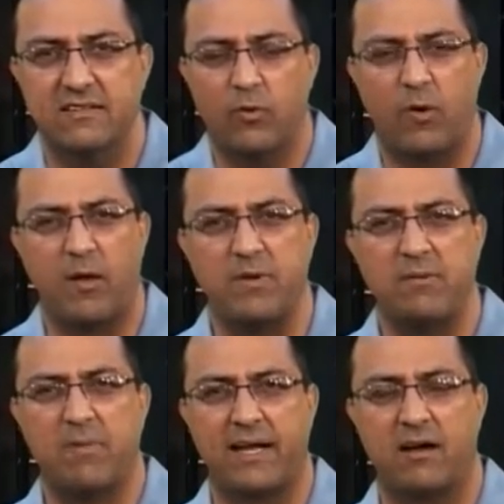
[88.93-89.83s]
What do I
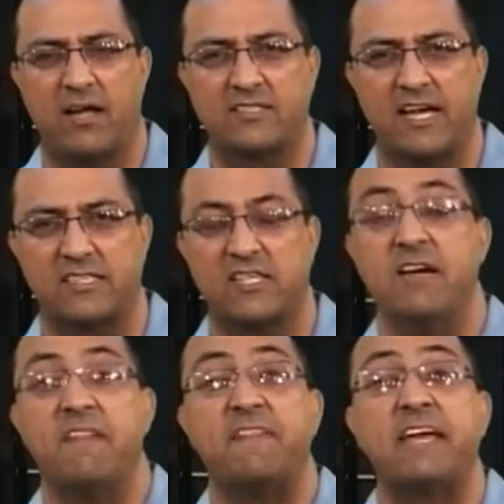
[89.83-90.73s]
mean by context?
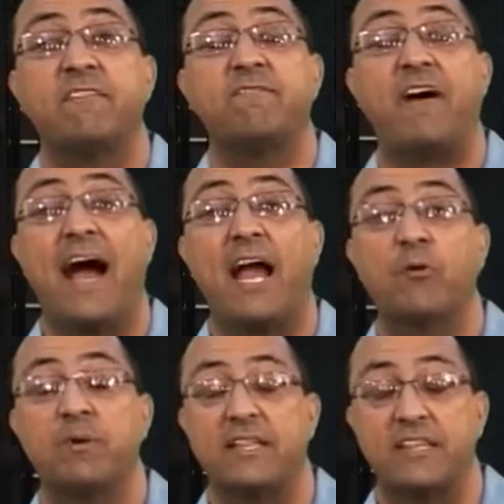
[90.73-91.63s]
The
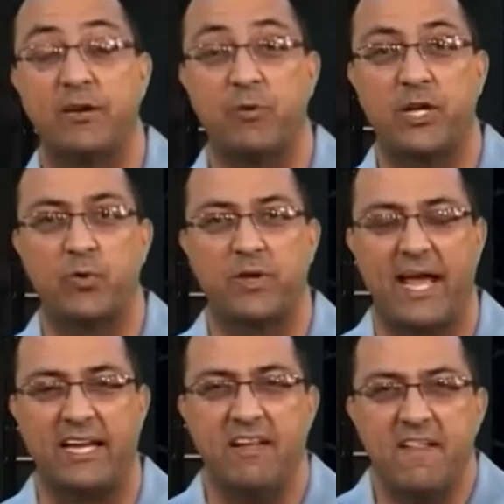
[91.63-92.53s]
environment that we
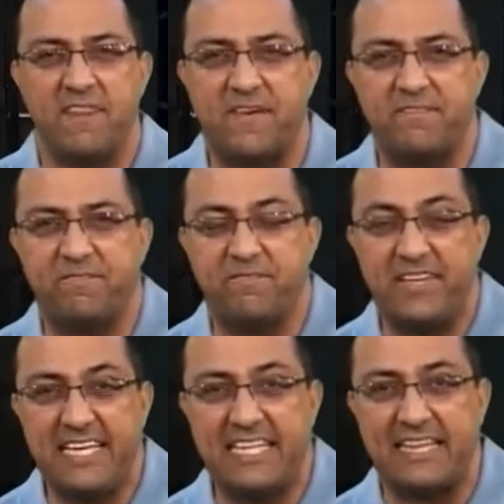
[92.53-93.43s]
create, the
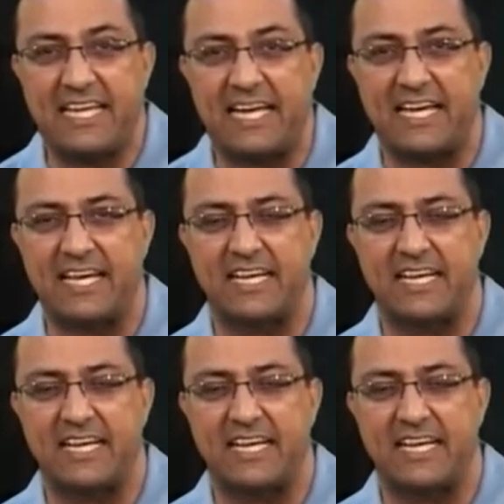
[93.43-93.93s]
feeling.